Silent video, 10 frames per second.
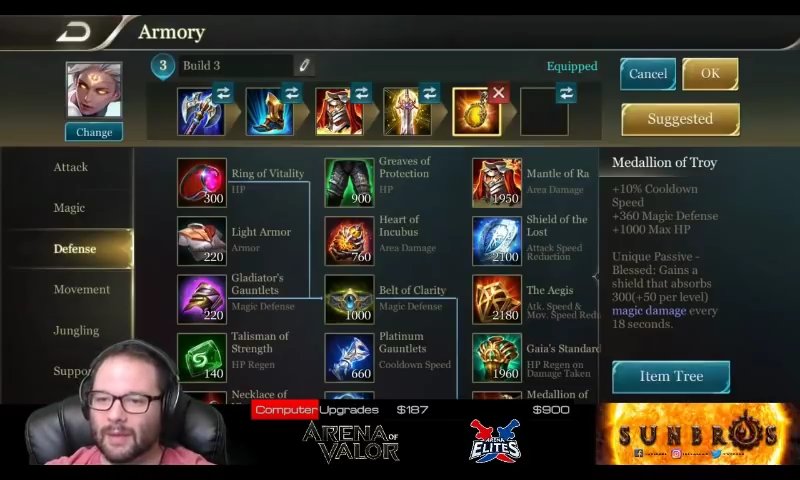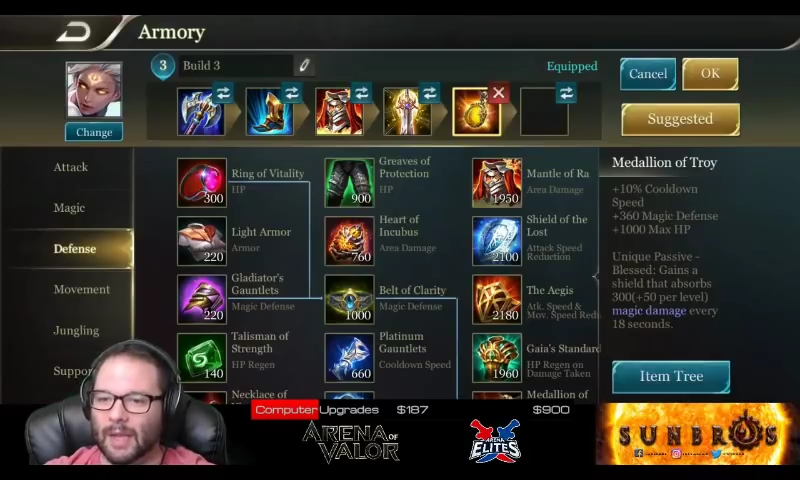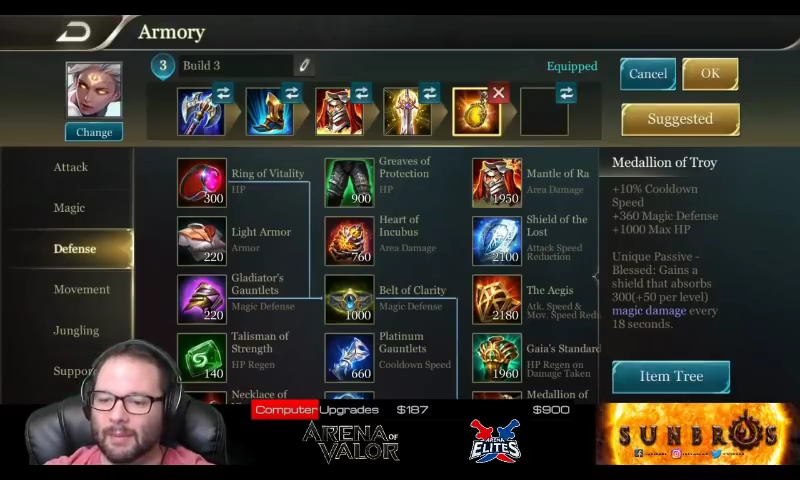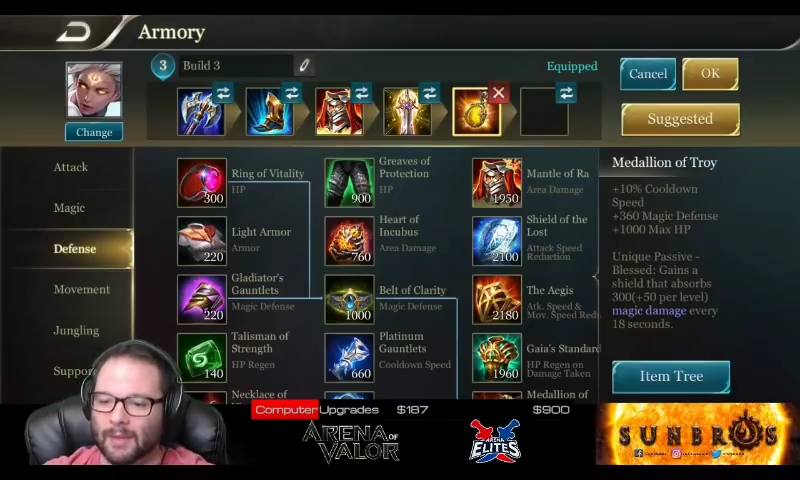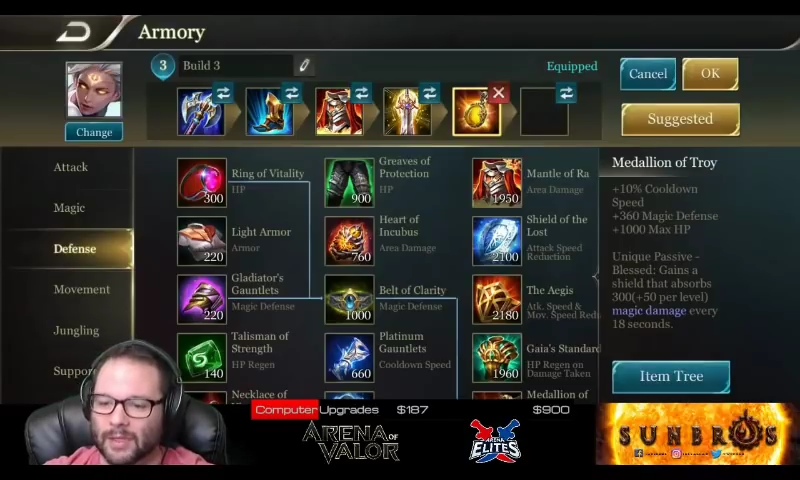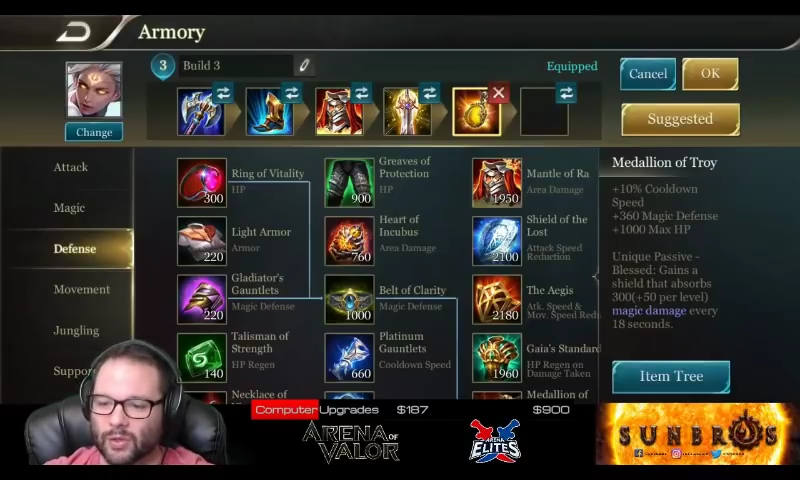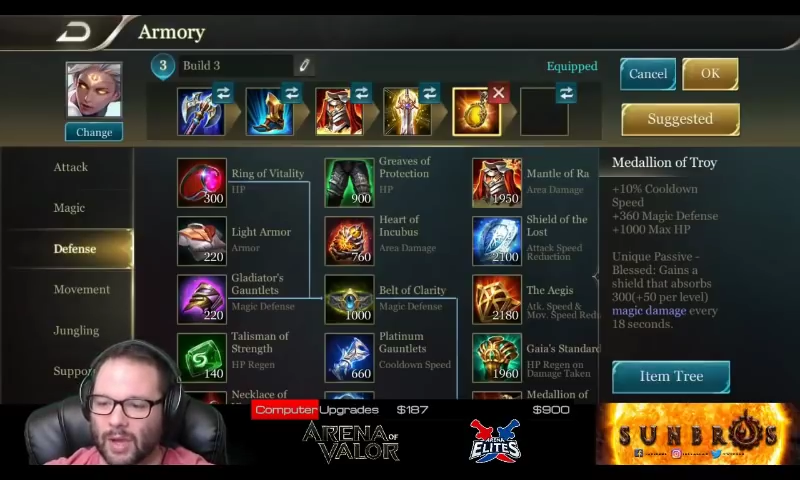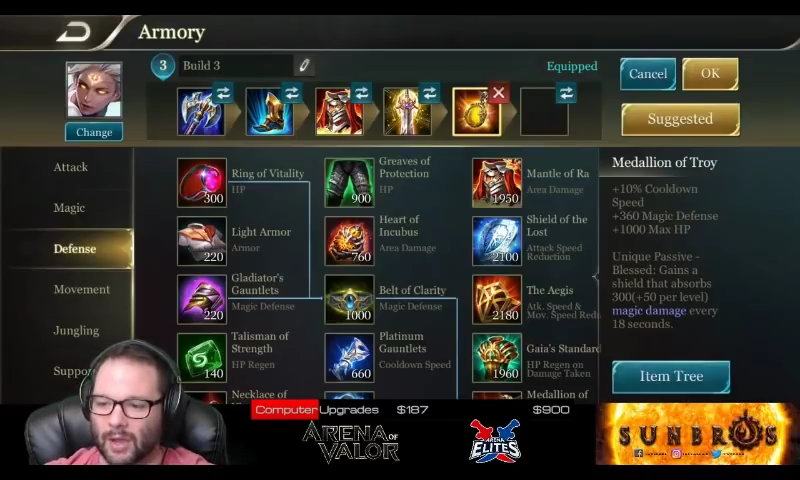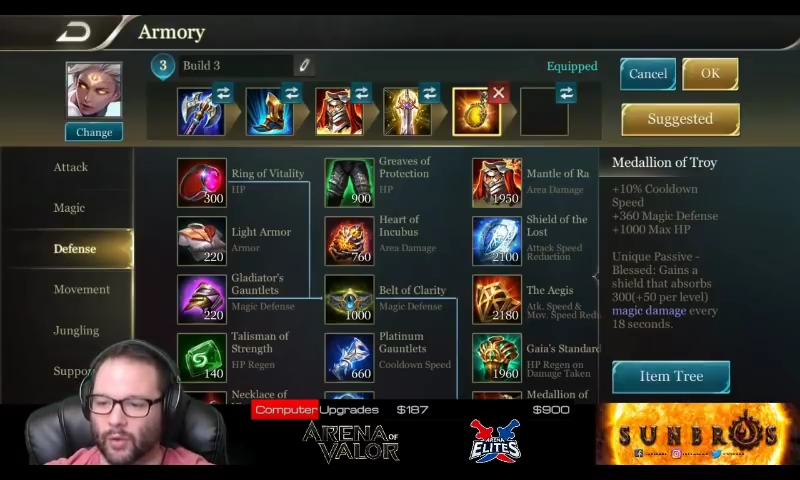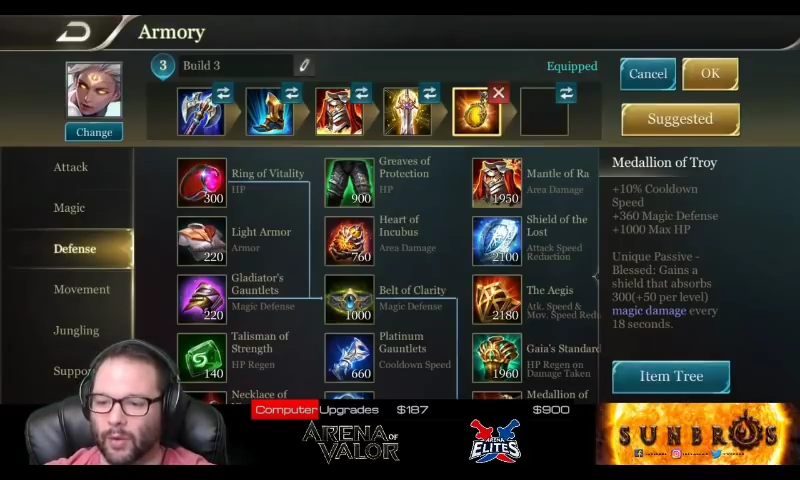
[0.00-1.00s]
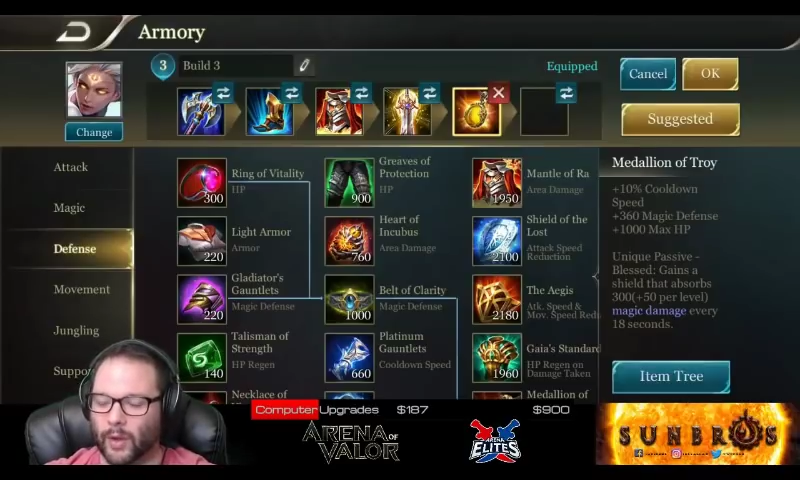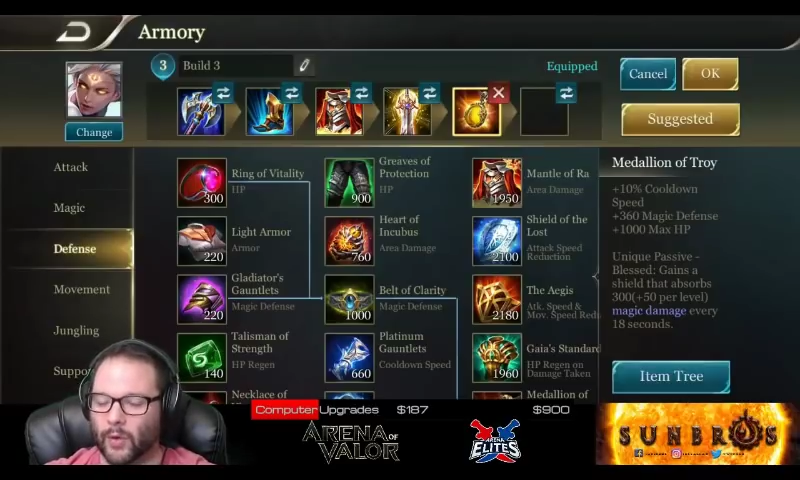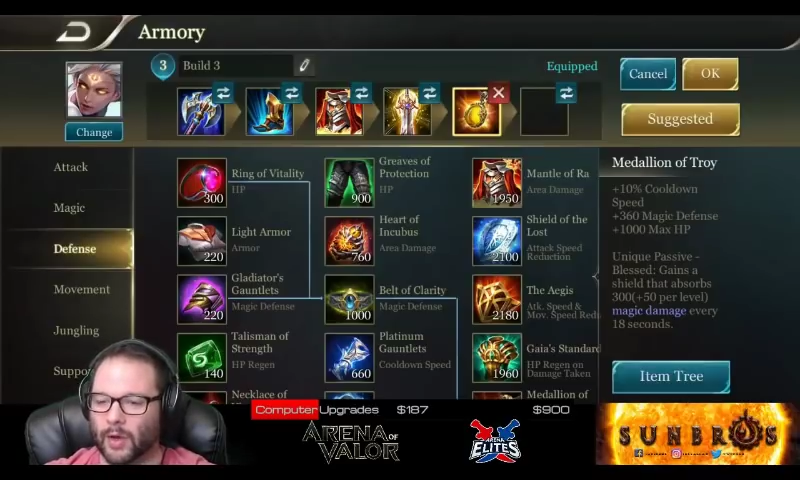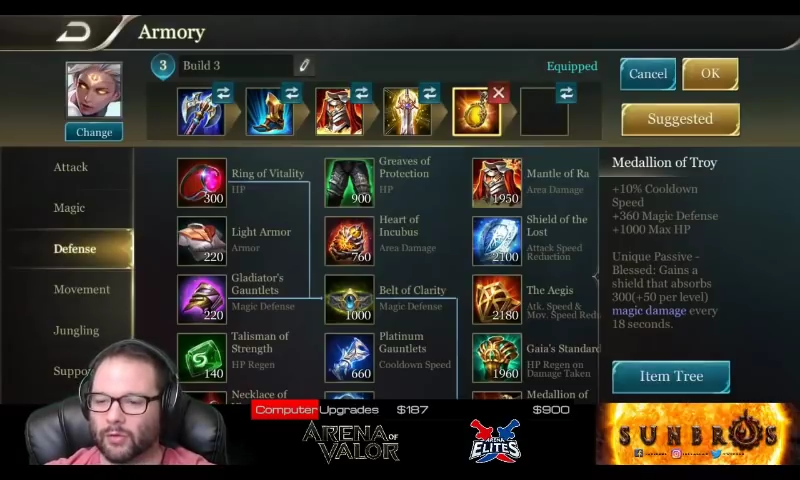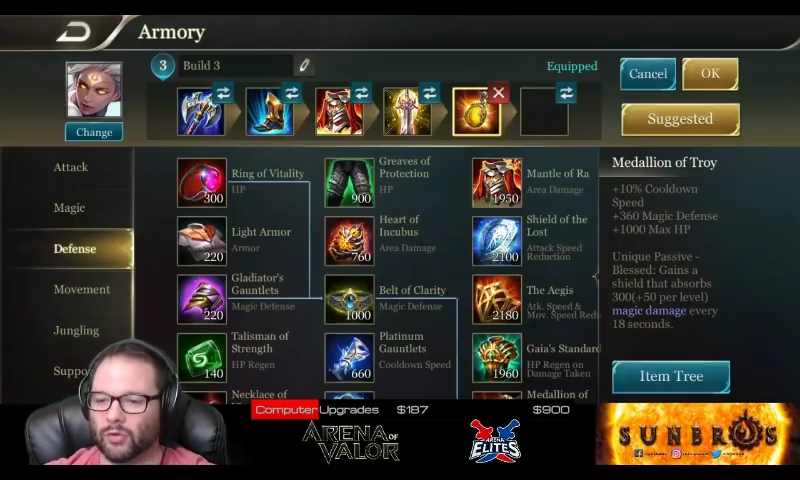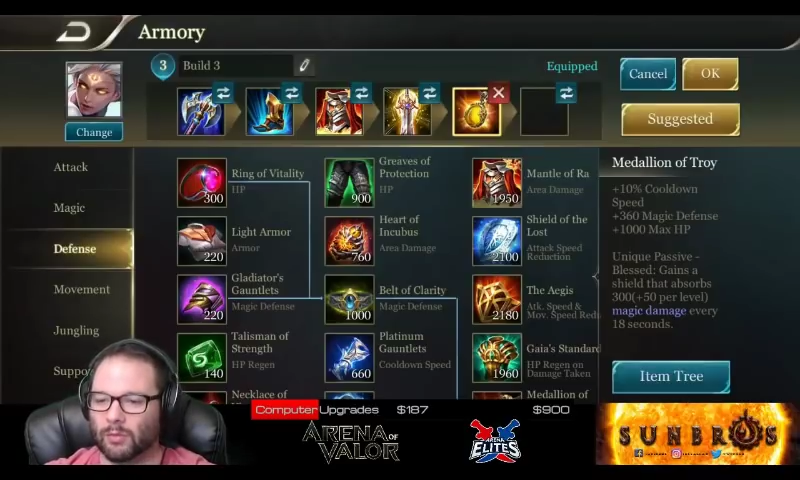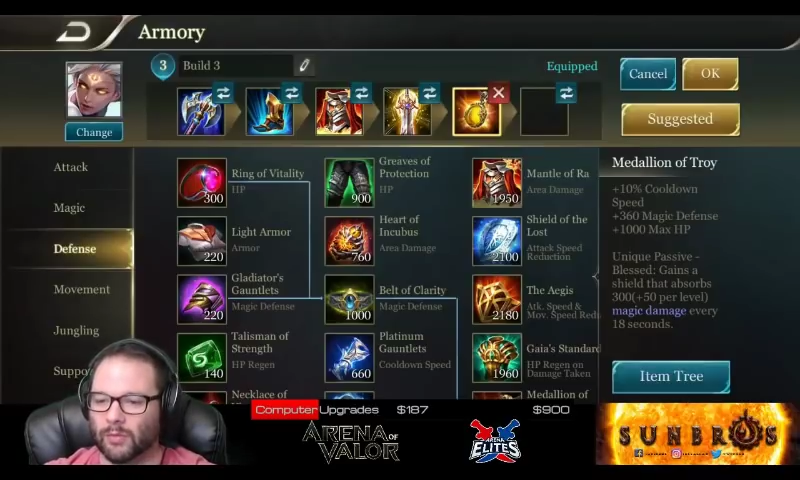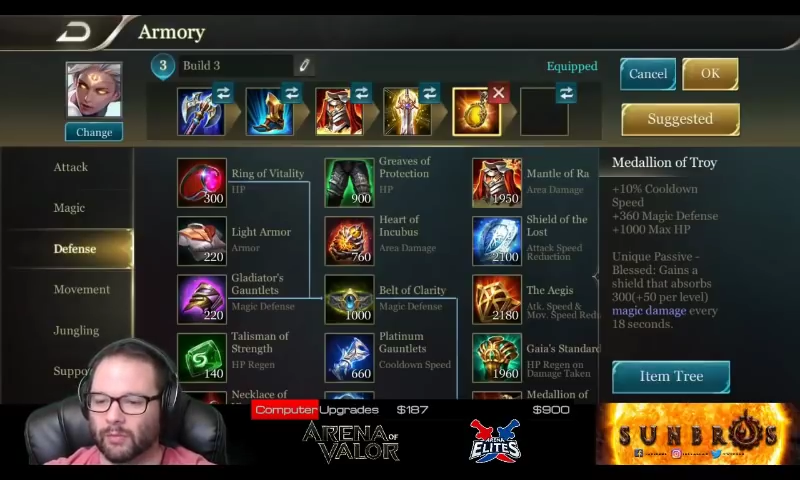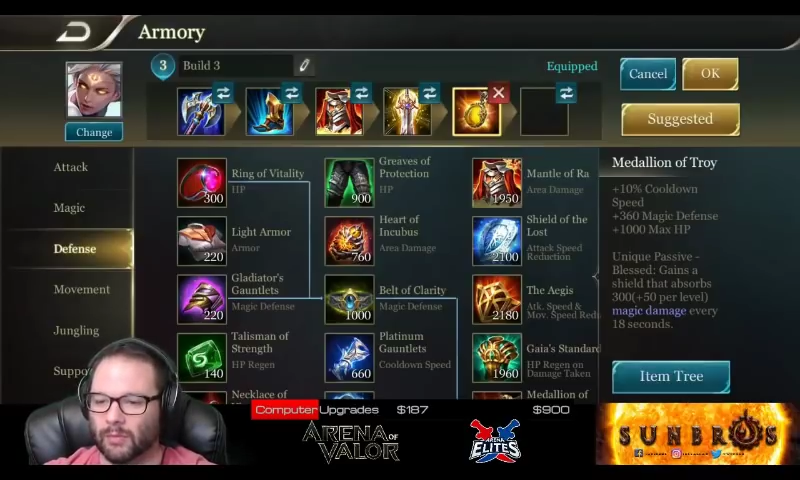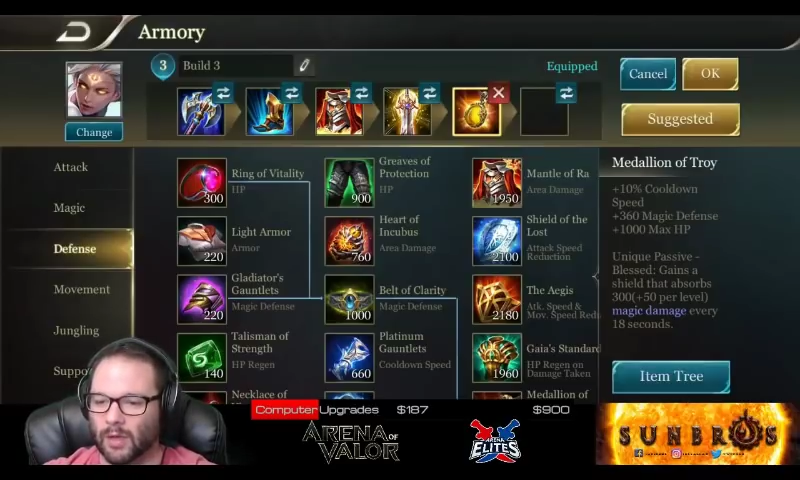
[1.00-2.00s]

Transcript: Emily's got great crowd control